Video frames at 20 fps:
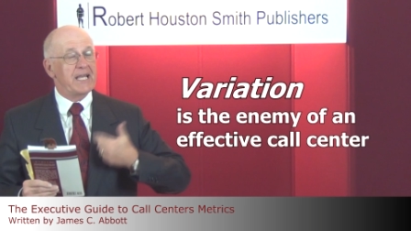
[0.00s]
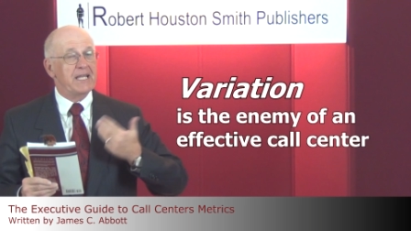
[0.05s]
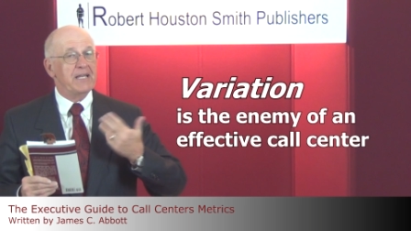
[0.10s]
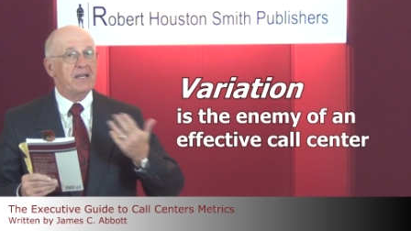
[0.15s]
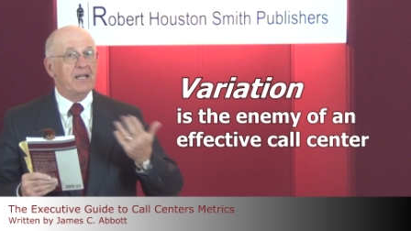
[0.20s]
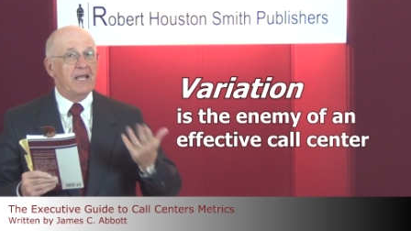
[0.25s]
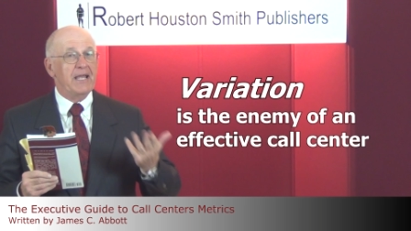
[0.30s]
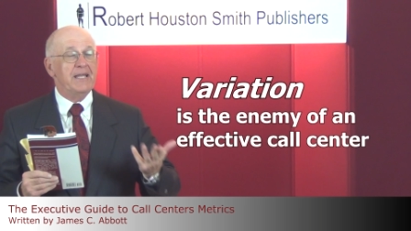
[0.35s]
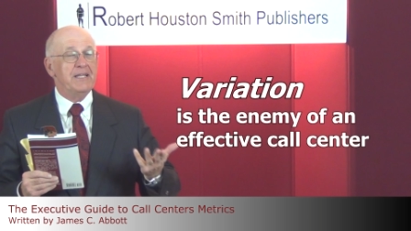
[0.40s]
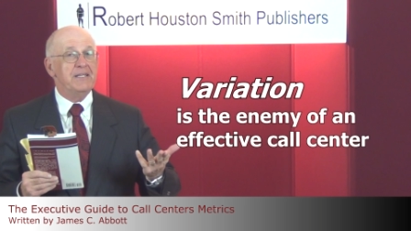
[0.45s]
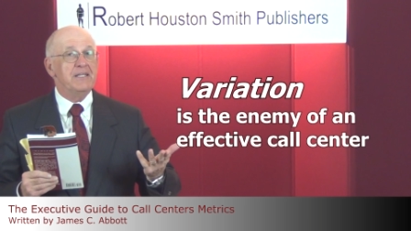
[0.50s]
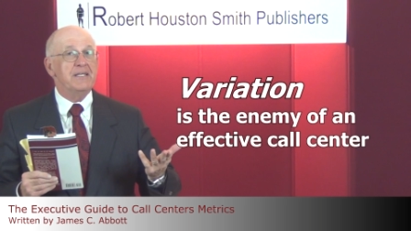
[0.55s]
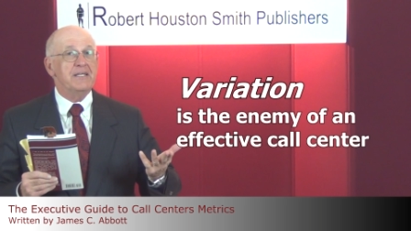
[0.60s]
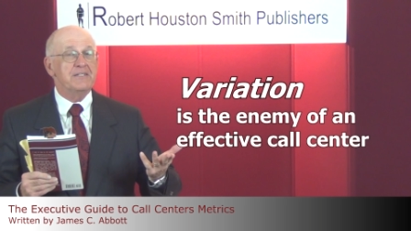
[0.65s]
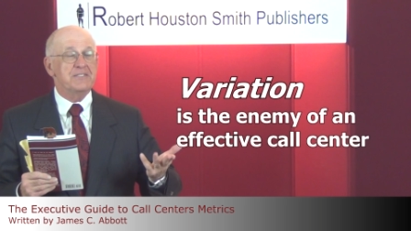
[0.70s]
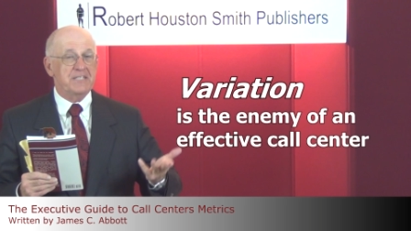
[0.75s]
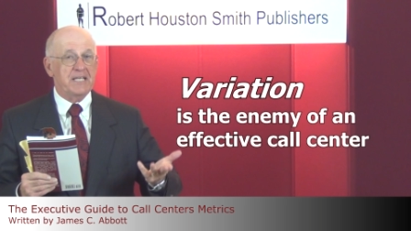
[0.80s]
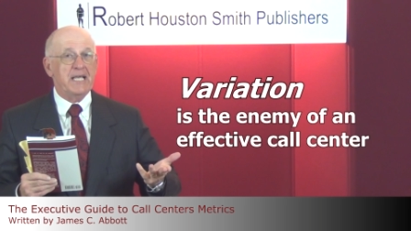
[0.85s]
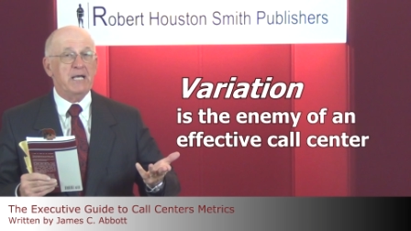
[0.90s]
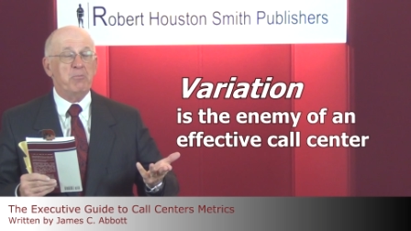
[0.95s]
And the
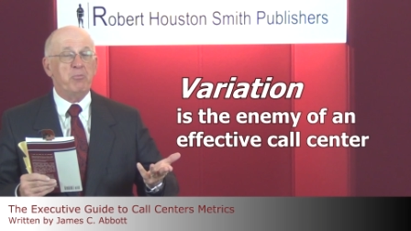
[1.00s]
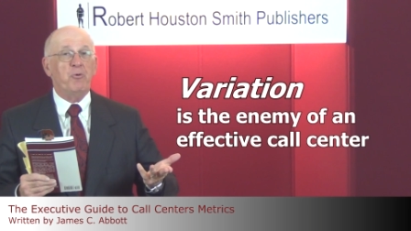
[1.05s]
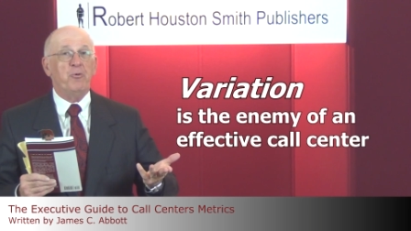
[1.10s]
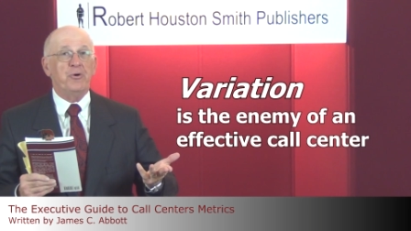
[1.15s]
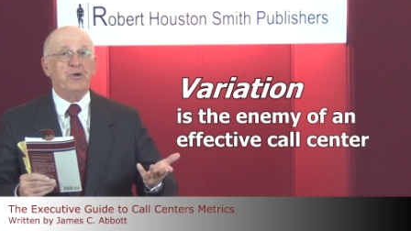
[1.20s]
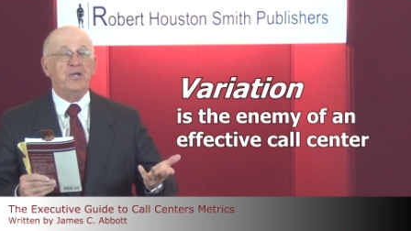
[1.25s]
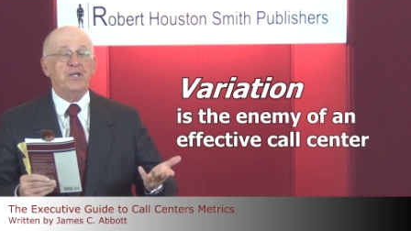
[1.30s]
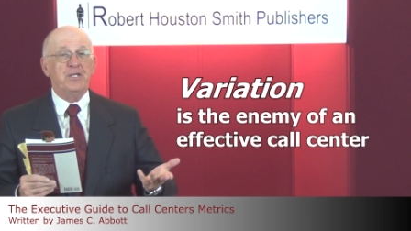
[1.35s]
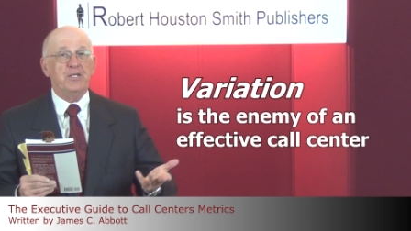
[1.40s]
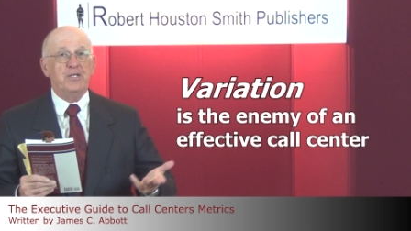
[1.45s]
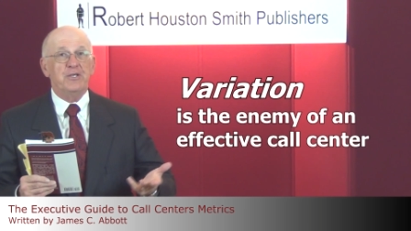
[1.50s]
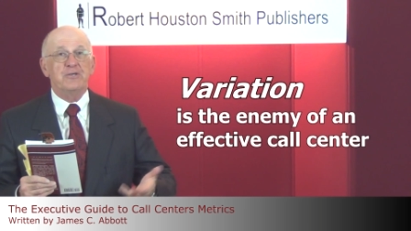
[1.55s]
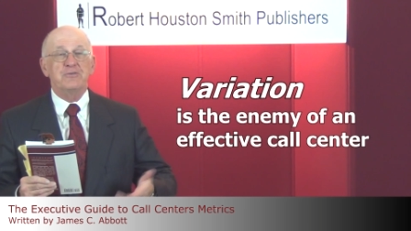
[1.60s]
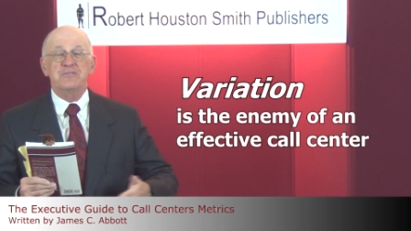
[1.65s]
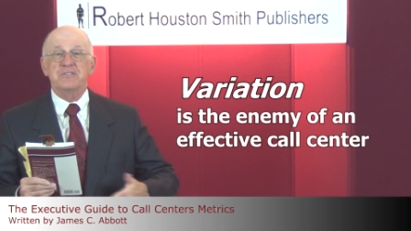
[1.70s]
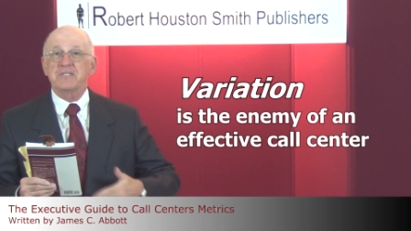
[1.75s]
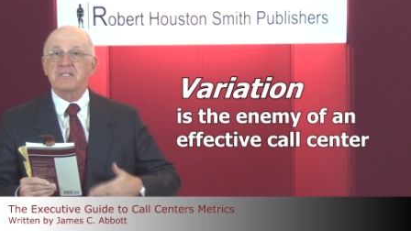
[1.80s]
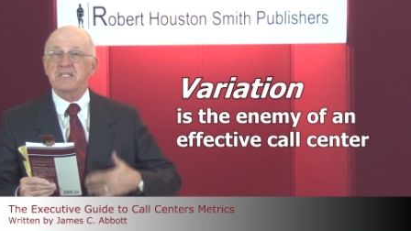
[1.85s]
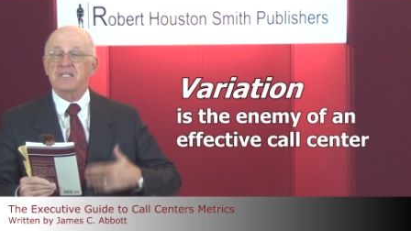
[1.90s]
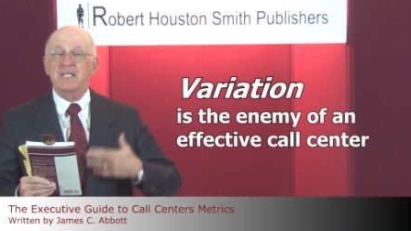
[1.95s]
example we're going to
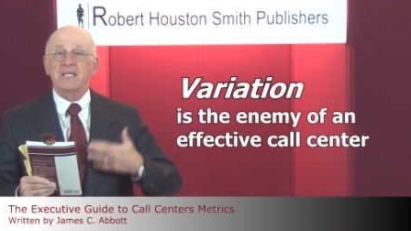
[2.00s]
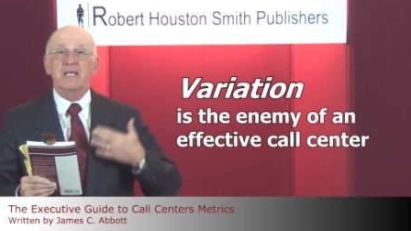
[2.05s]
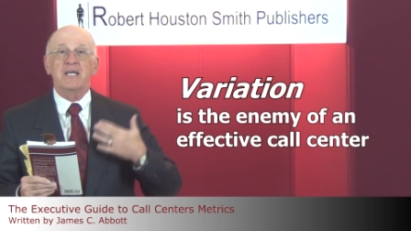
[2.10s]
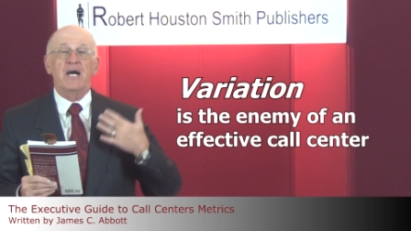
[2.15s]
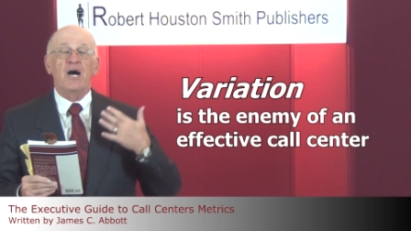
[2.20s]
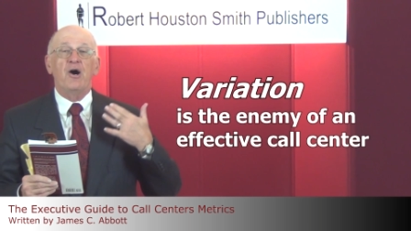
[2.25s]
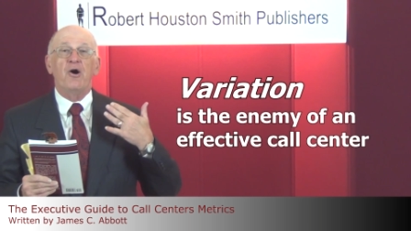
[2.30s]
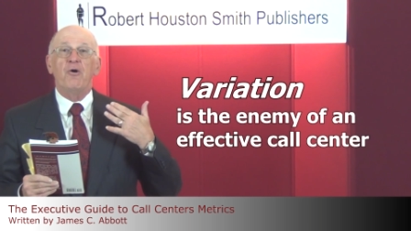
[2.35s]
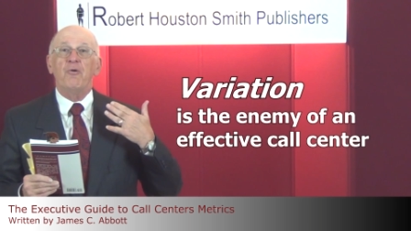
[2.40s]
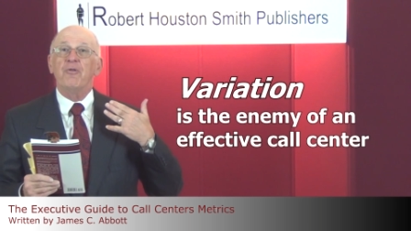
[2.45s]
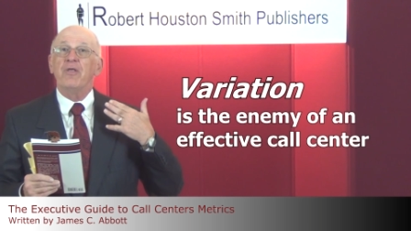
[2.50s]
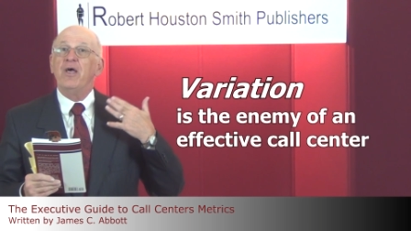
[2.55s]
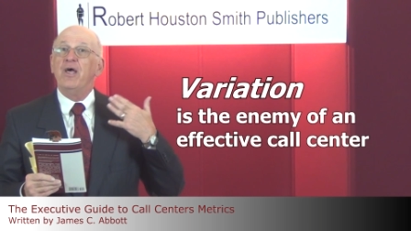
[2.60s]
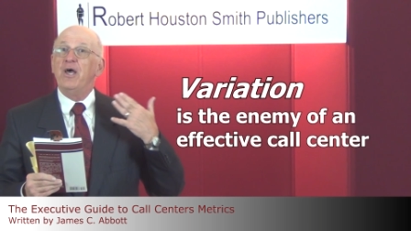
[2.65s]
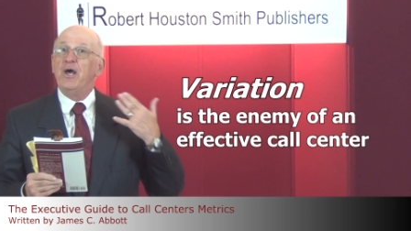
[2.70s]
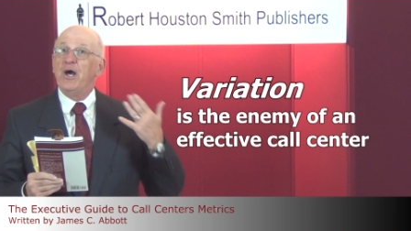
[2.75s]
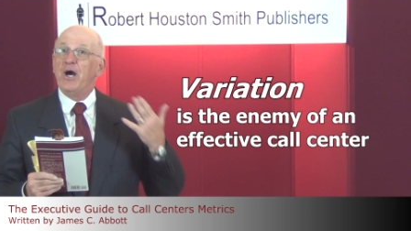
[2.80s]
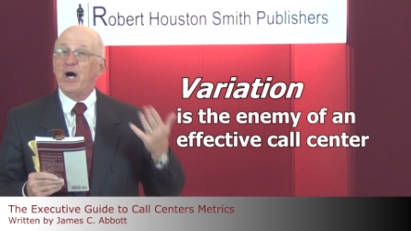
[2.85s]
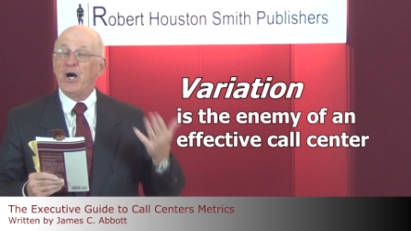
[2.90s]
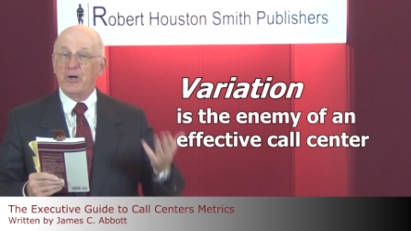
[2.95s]
use is a thing called
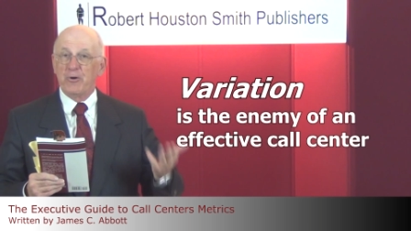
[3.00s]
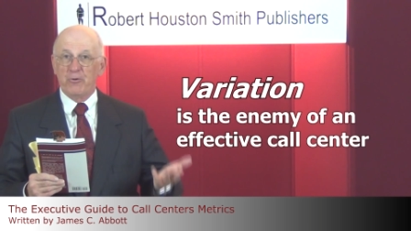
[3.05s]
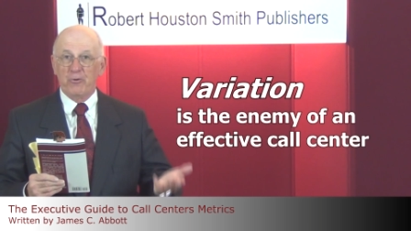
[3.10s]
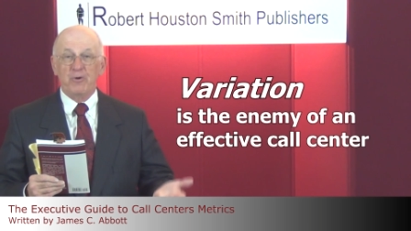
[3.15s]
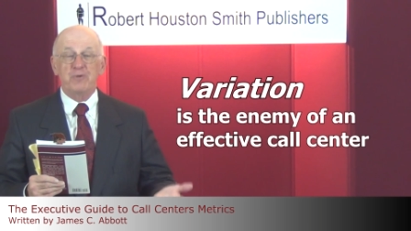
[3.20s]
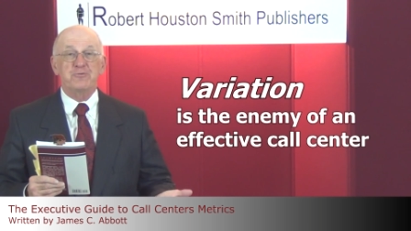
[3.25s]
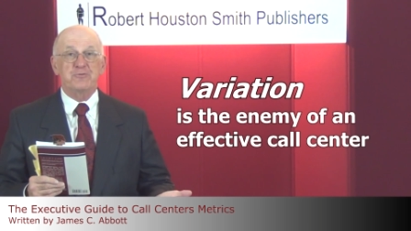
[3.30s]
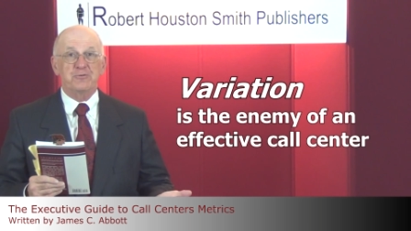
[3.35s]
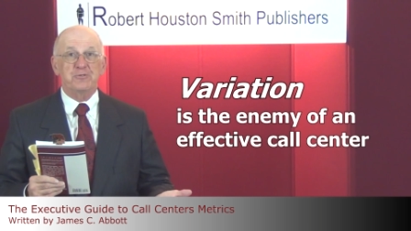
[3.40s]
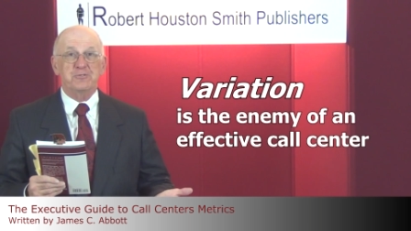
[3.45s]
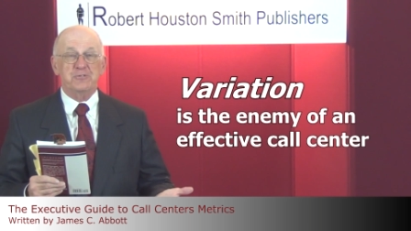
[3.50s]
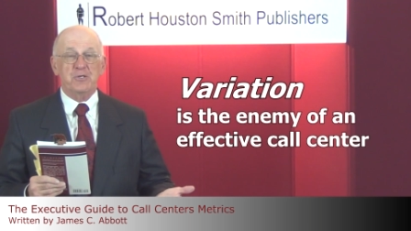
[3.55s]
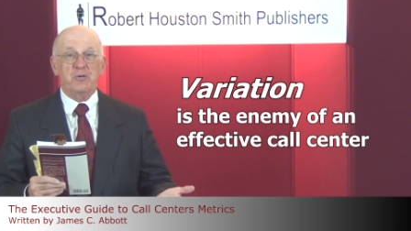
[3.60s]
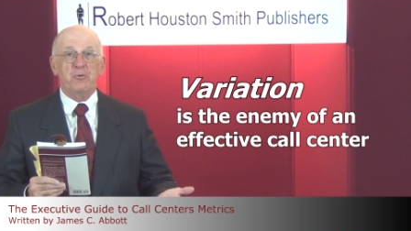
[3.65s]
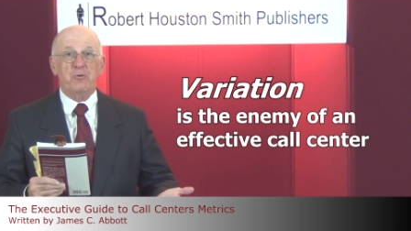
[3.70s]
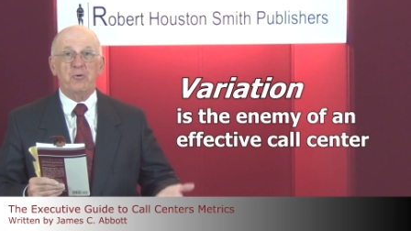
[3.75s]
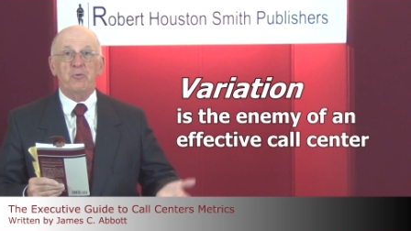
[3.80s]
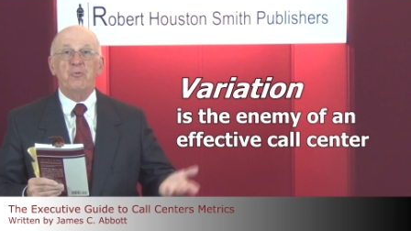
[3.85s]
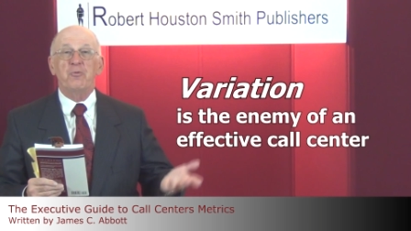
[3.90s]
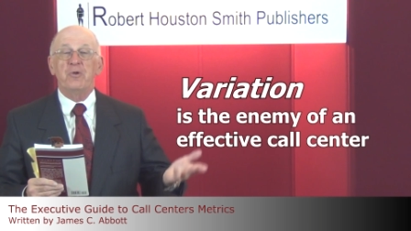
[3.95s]
a grocery store.
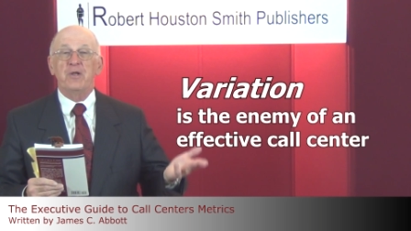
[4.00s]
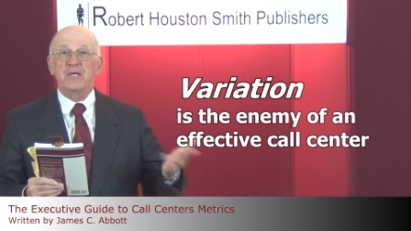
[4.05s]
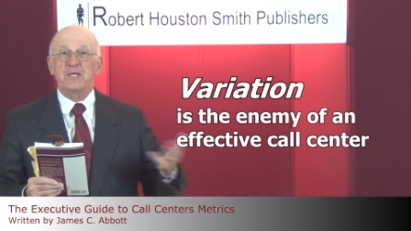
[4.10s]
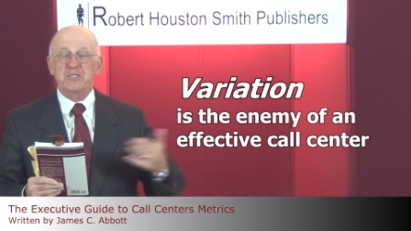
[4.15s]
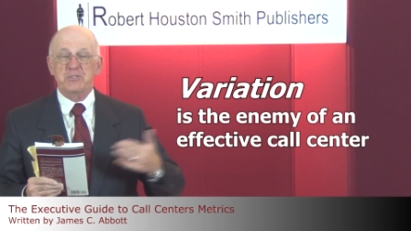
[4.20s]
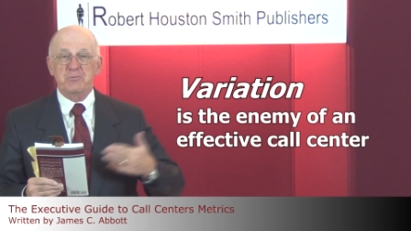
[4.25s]
We'll